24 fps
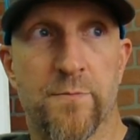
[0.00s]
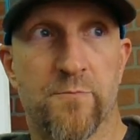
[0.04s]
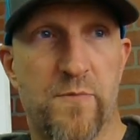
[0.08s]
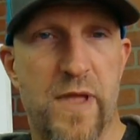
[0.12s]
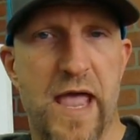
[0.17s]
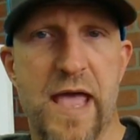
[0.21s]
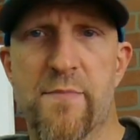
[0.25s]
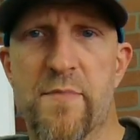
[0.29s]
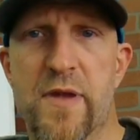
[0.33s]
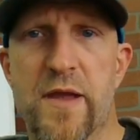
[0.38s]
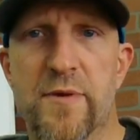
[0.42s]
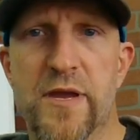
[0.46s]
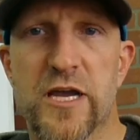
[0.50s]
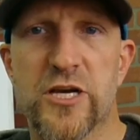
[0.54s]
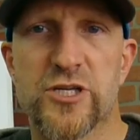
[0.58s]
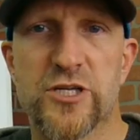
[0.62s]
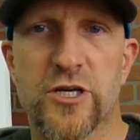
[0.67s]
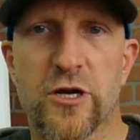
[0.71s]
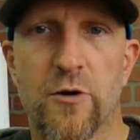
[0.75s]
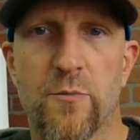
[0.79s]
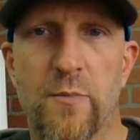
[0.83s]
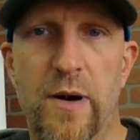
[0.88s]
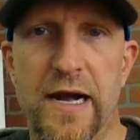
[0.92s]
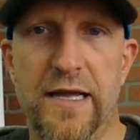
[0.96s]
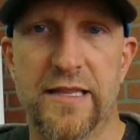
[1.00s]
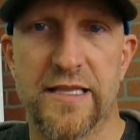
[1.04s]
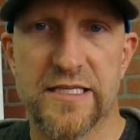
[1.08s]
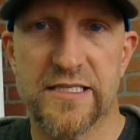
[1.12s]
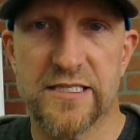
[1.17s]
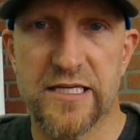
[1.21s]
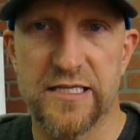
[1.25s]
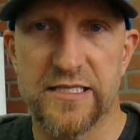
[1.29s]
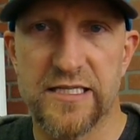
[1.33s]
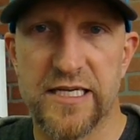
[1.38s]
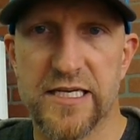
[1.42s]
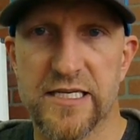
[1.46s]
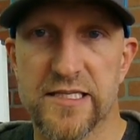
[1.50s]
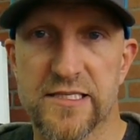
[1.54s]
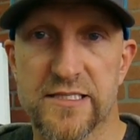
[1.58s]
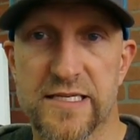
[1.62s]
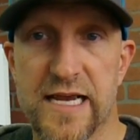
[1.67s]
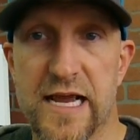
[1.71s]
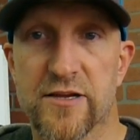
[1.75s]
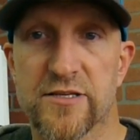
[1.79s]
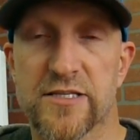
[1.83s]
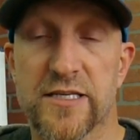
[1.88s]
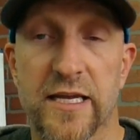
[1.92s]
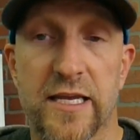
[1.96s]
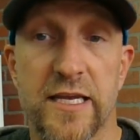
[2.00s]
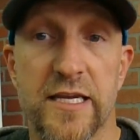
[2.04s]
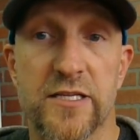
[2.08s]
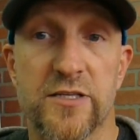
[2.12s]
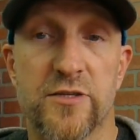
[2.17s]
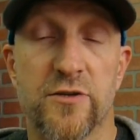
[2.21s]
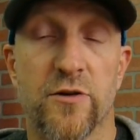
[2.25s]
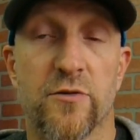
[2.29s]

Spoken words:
Man, maybe I should go buy this because he sounds like he's